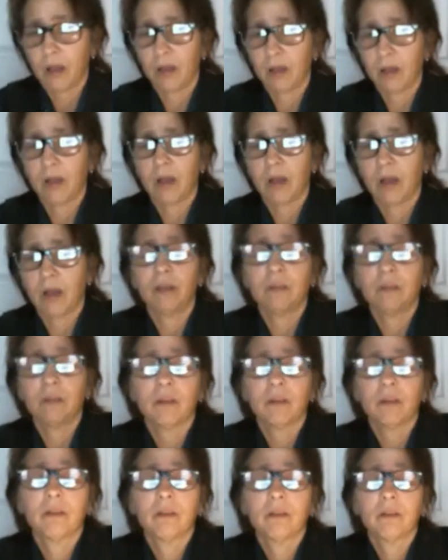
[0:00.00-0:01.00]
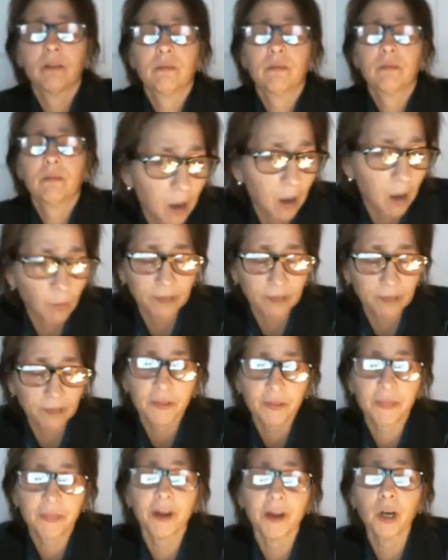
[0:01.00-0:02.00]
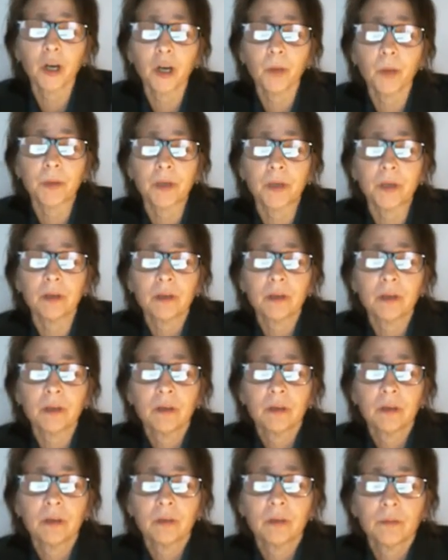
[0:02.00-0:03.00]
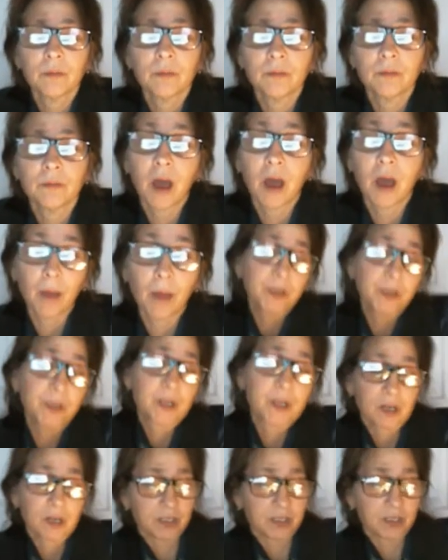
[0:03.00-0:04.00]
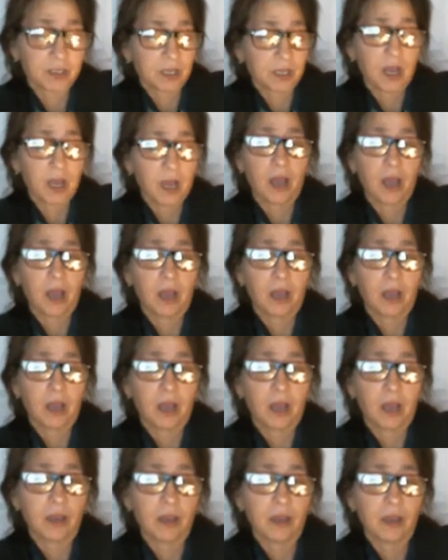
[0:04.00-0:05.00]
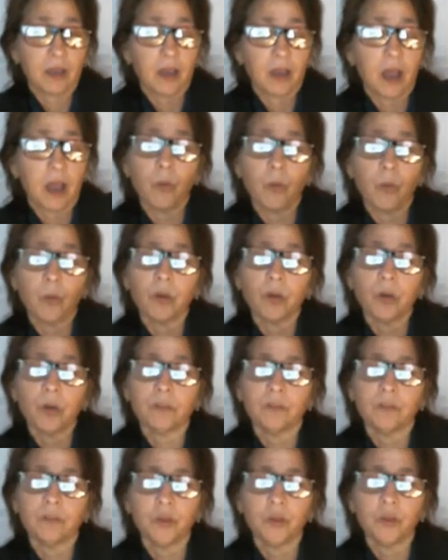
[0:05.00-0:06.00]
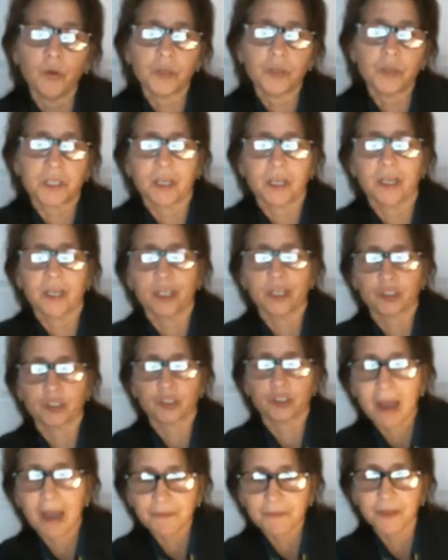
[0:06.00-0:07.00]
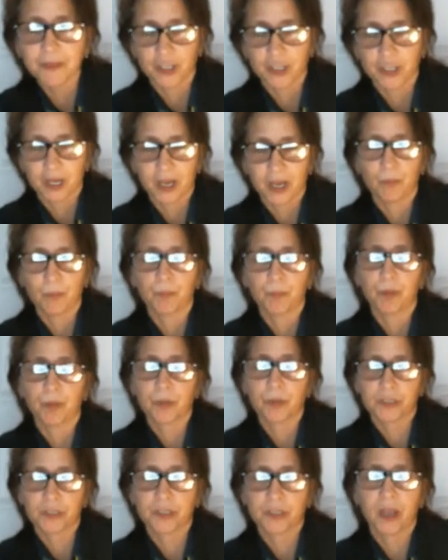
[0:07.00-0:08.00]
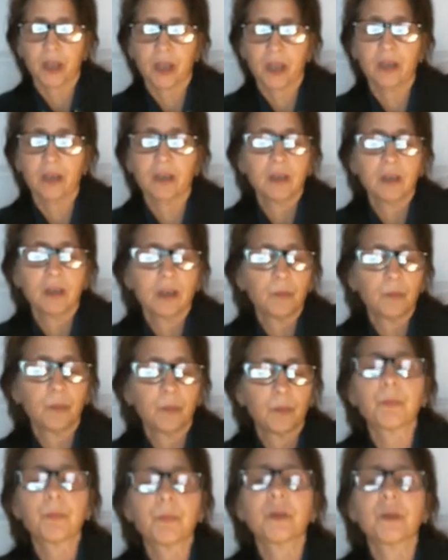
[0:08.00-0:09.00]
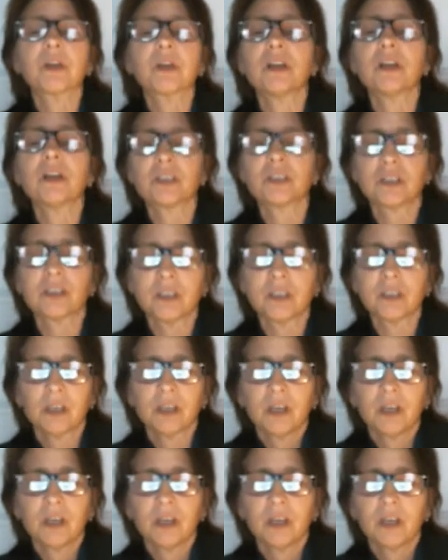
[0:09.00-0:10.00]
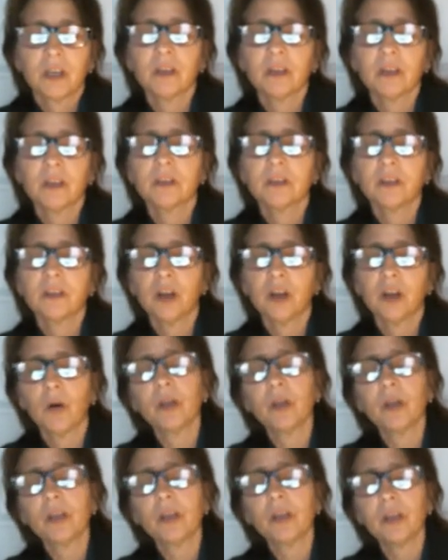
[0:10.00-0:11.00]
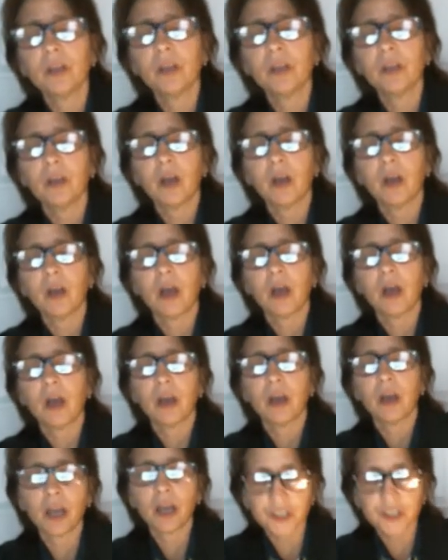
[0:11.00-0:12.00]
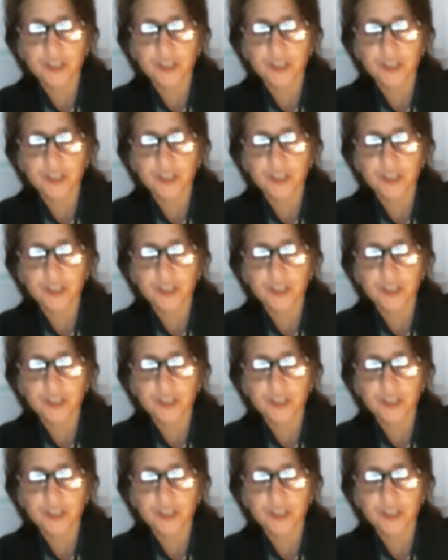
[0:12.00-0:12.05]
I went to therapy not because I would lose it in a traffic jam per se, but because I